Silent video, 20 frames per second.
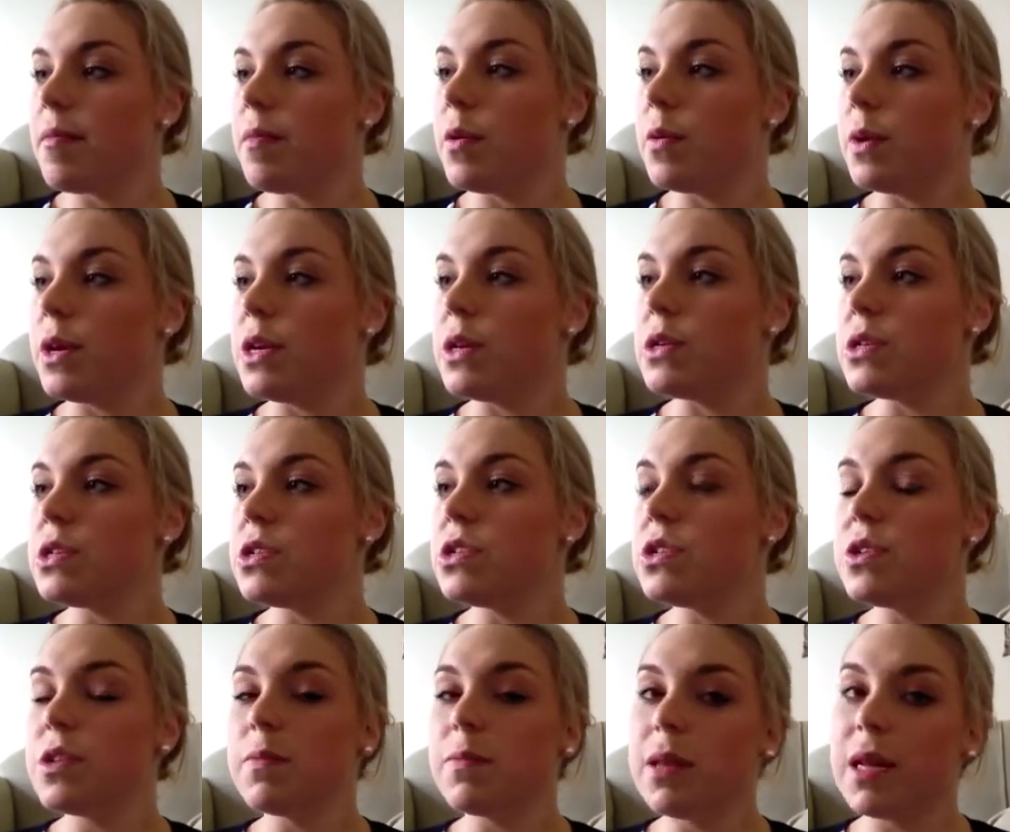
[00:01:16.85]
We used to
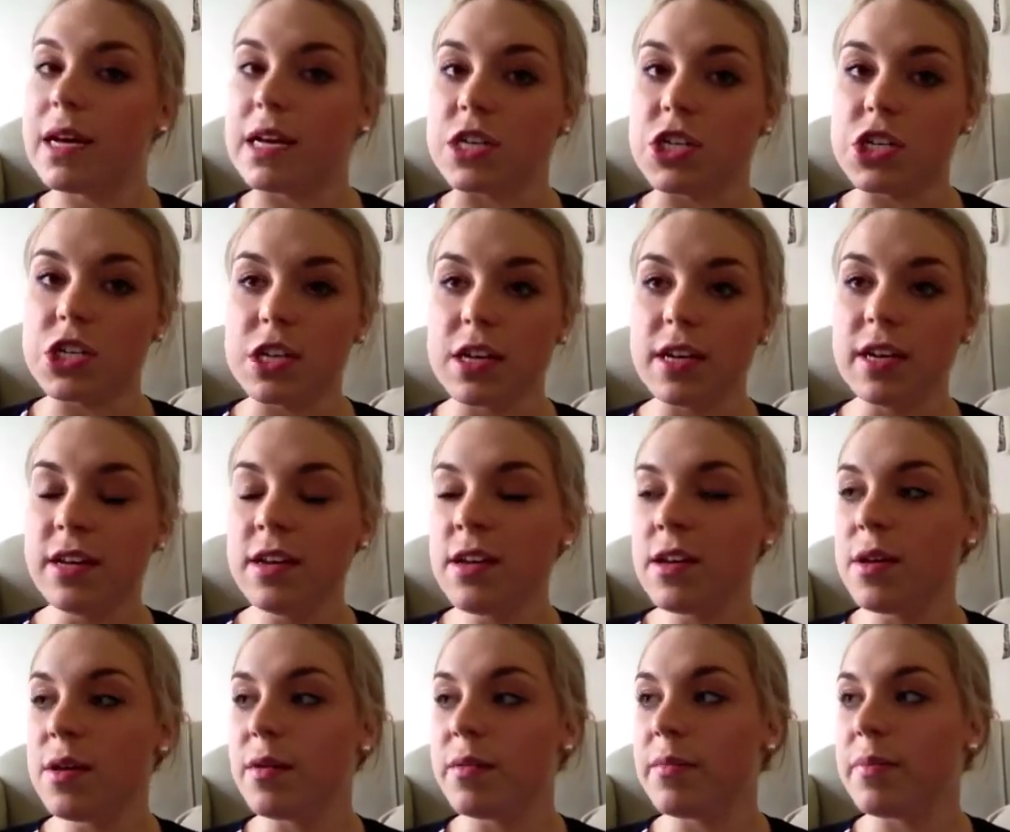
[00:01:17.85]
do the plunger,
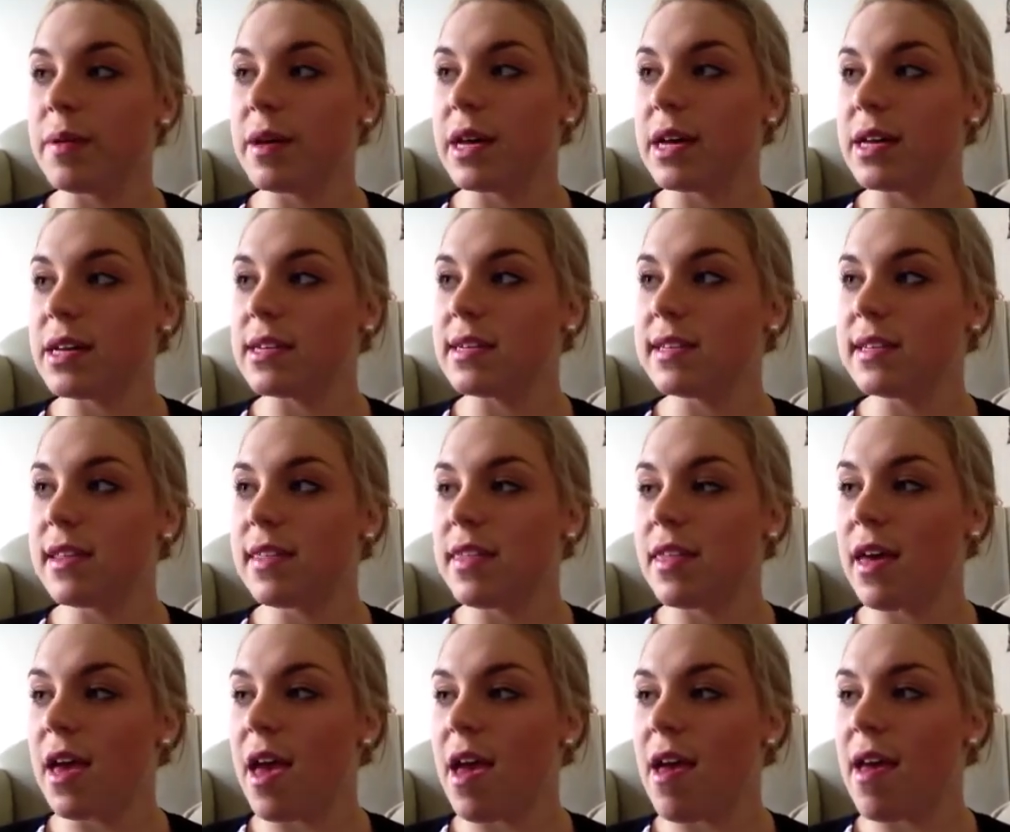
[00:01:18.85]
but
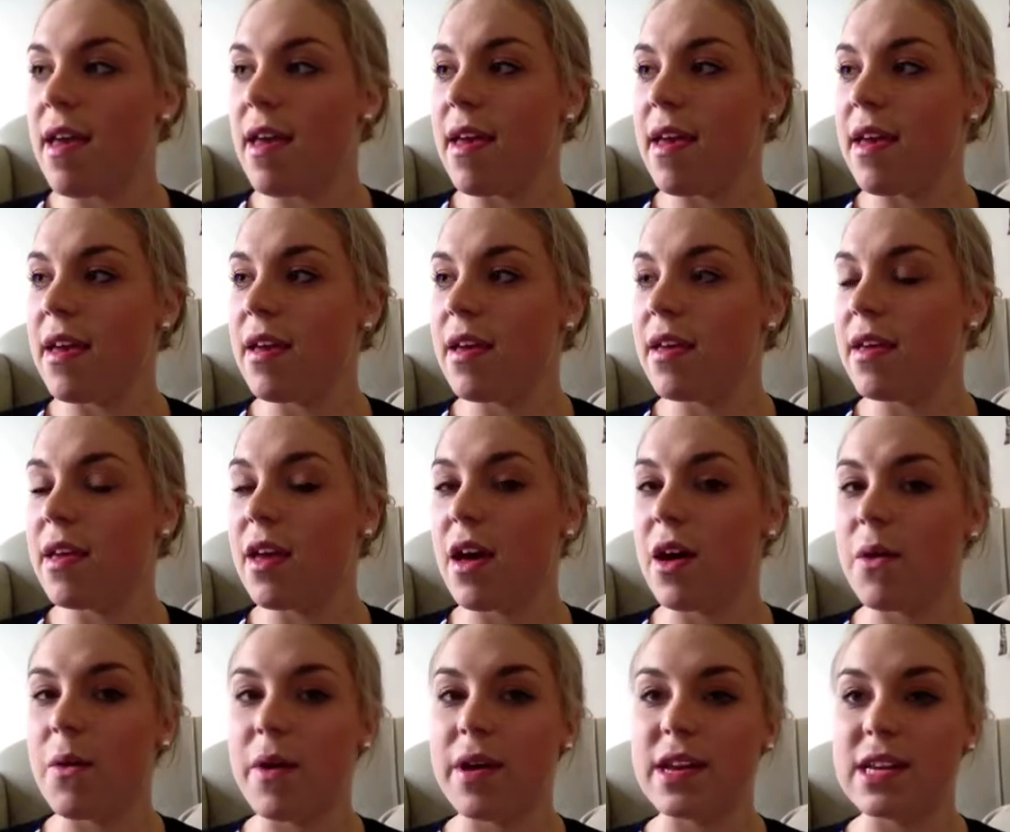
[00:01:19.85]
they are
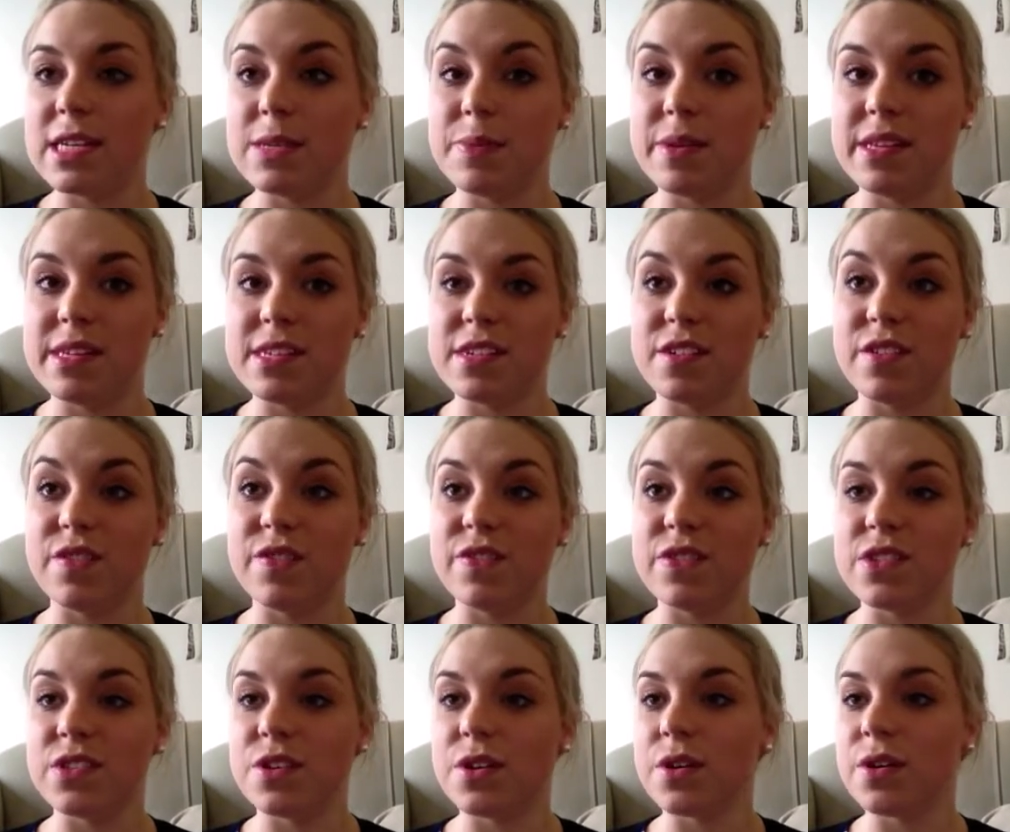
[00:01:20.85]
quite expensive,
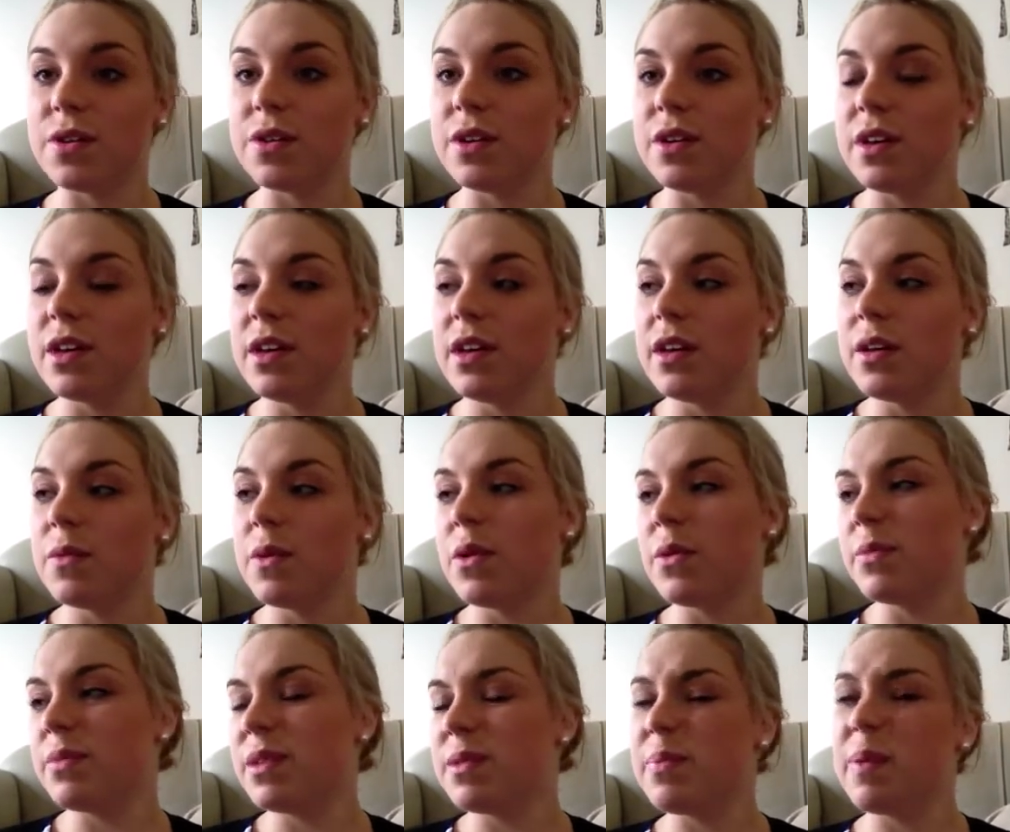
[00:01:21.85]
so,
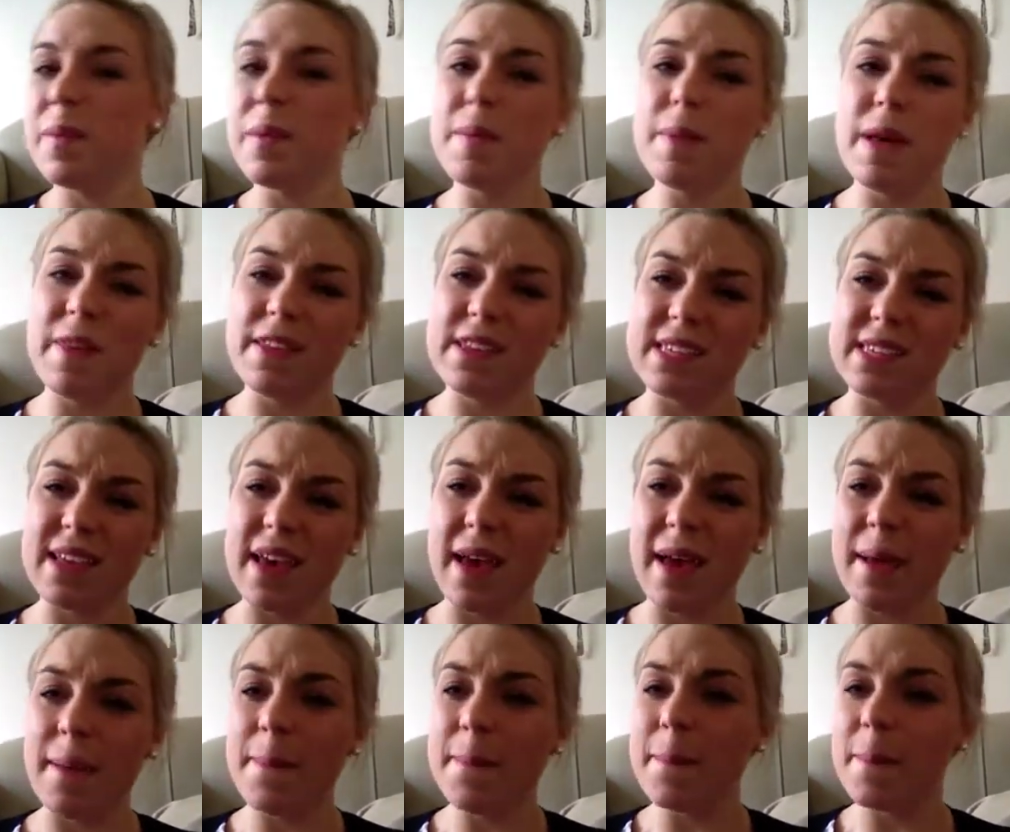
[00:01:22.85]
well, they're about the
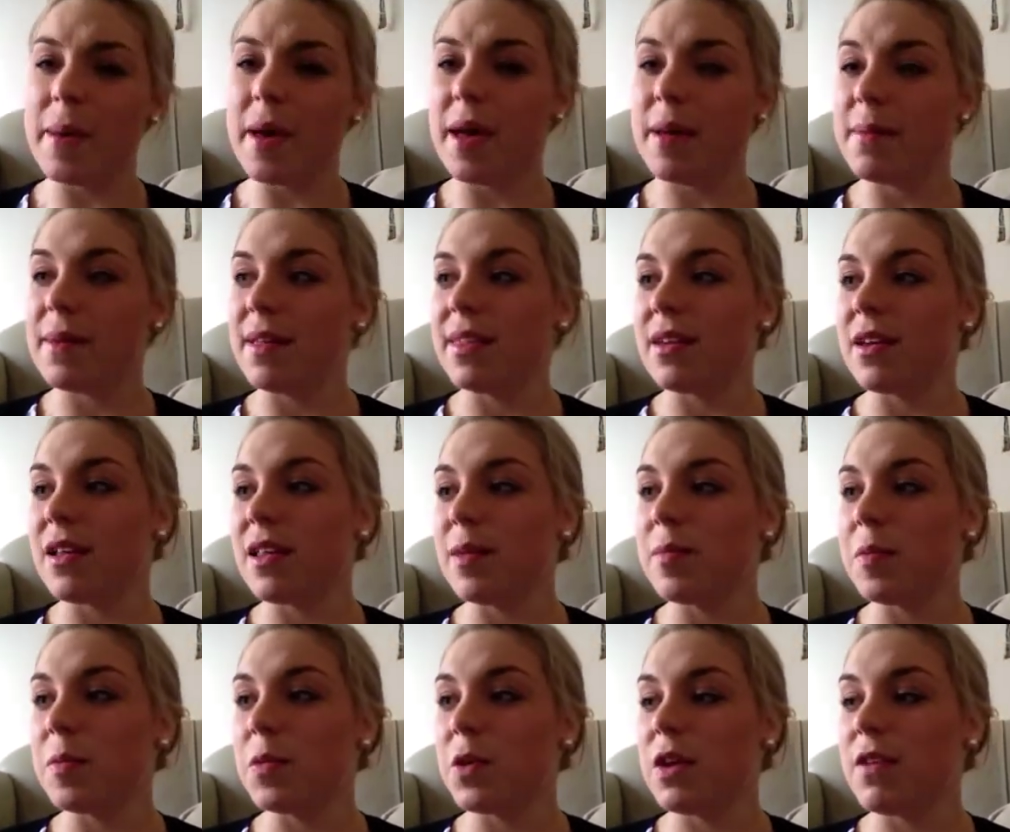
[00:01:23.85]
same, but I mean, they're a
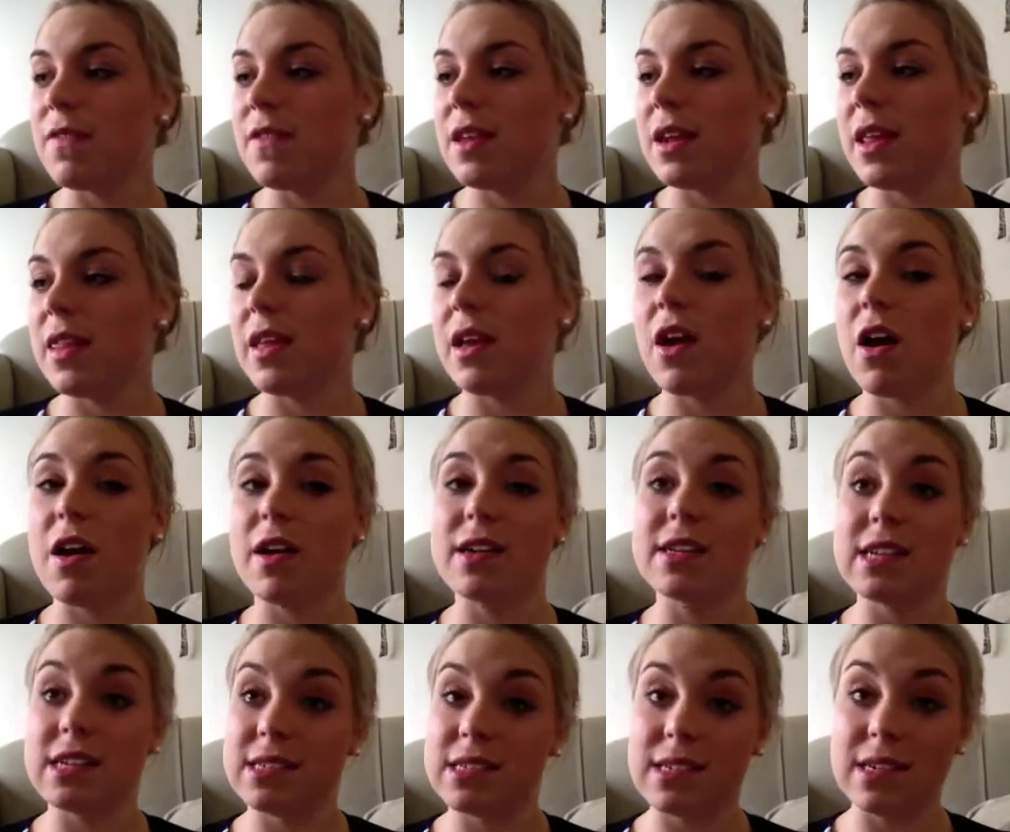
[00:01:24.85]
little bit more effort and they kind of
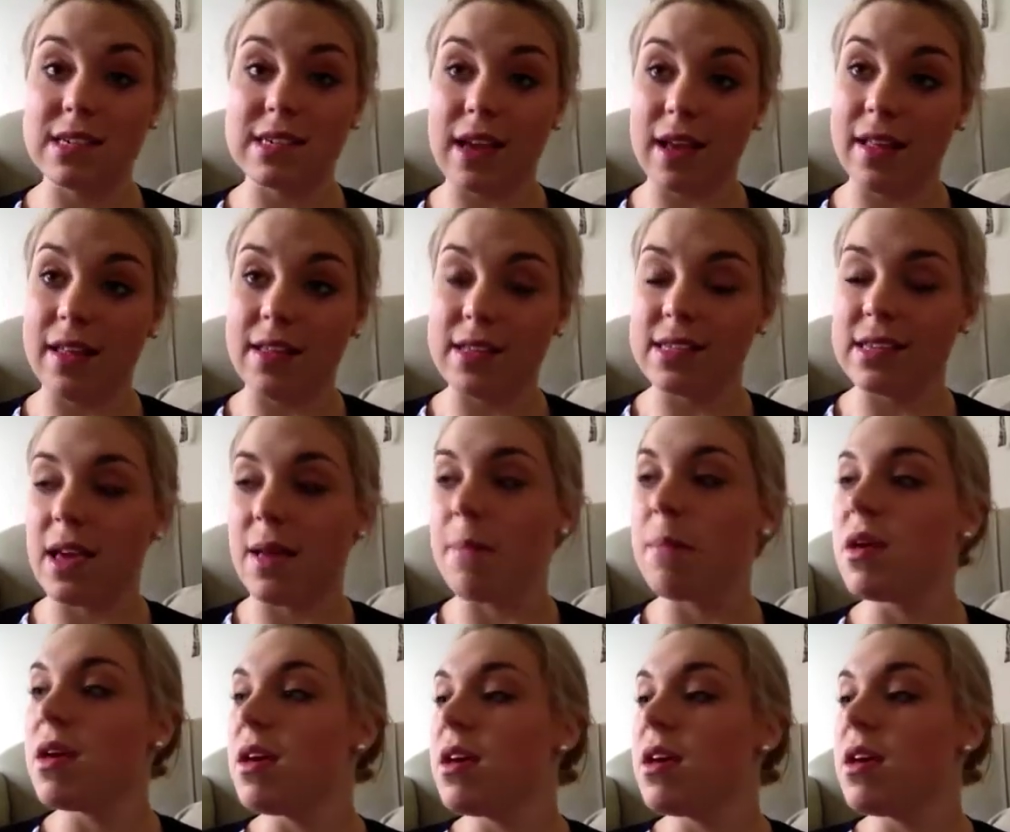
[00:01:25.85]
taste exactly the same.